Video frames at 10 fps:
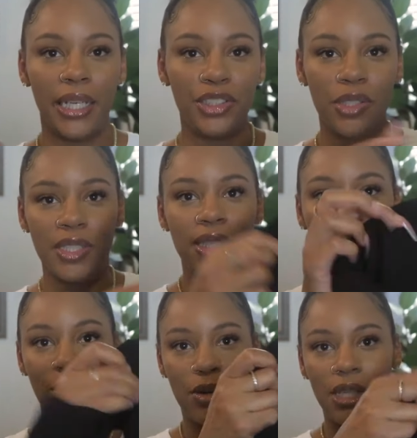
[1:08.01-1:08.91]
As you can
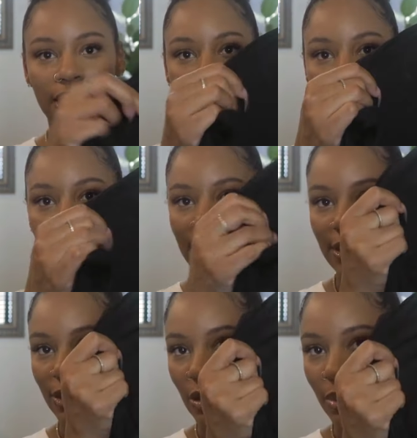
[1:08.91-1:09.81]
tell, it's
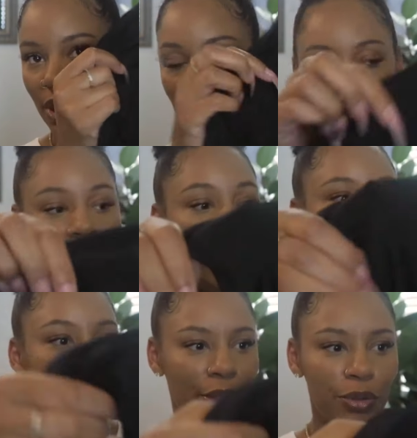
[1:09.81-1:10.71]
super
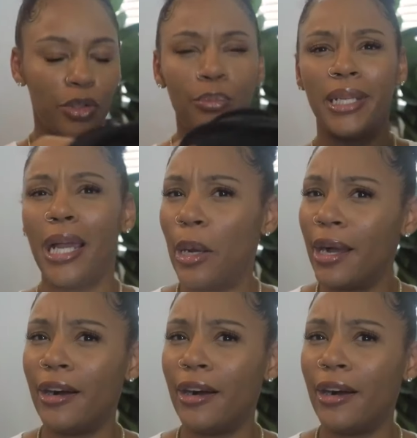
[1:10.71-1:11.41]
see-through, but